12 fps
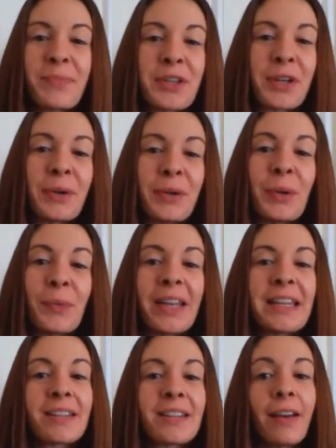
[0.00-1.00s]
So
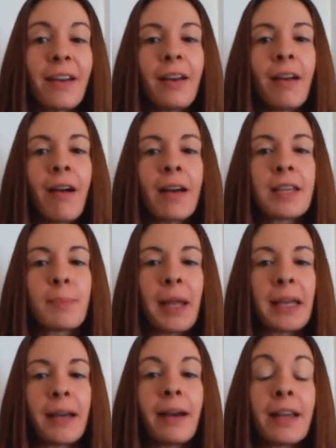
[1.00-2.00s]
Louise, earlier I
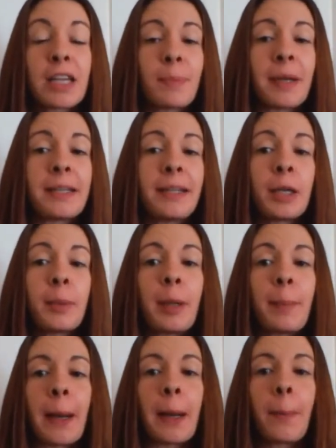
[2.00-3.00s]
explained a little bit
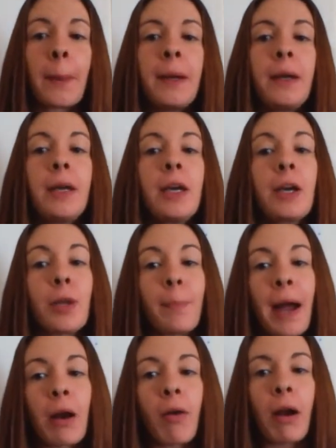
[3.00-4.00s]
about the
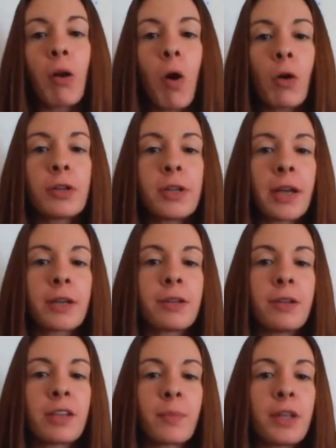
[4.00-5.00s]
background context
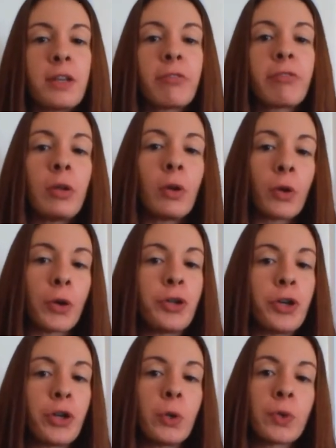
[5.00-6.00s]
to some of the different
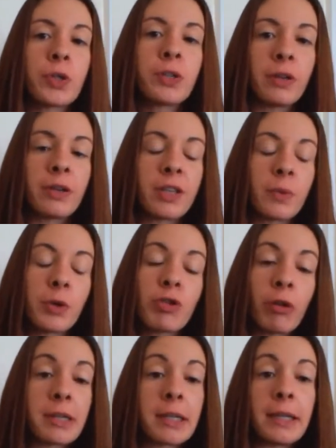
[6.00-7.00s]
longitudinal studies that we're
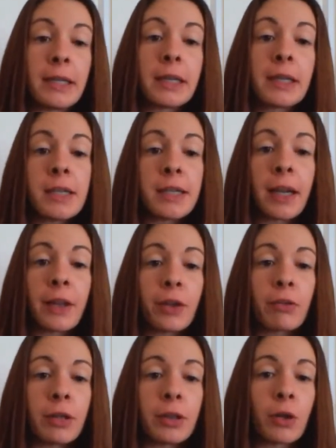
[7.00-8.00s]
trying to link
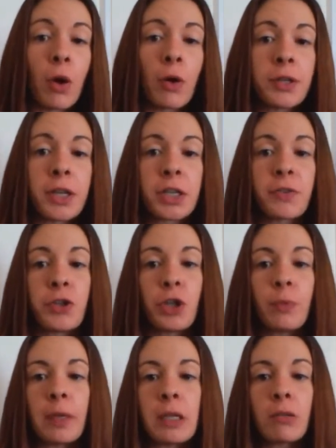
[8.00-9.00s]
together in the context of
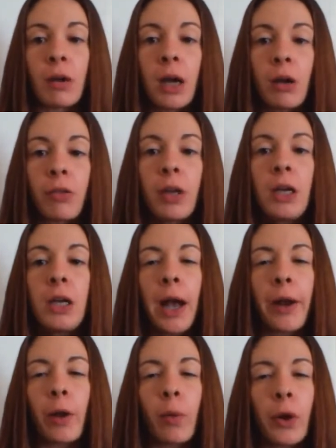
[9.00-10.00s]
student mental health.
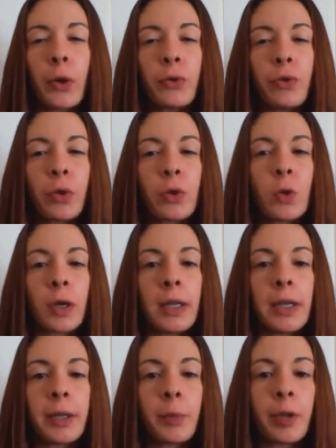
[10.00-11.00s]
And I wonder if you could talk a
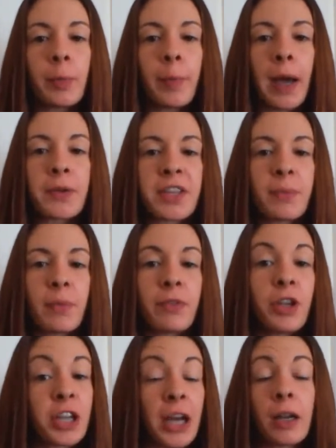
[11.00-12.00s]
little bit about some of
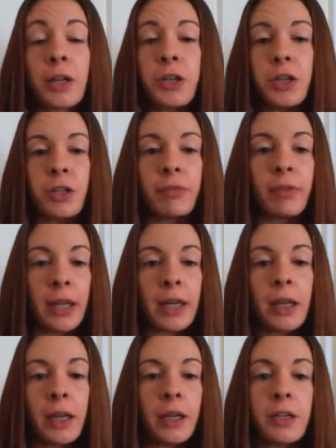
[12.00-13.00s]
the challenges of
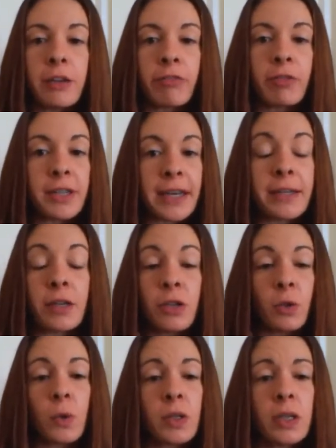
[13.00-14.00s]
linking different data
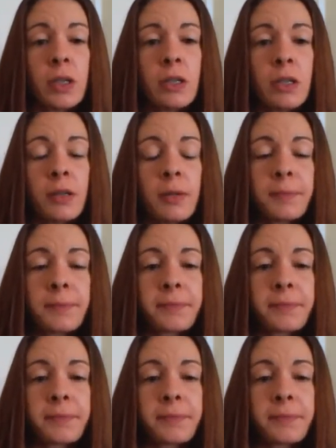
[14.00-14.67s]
sources.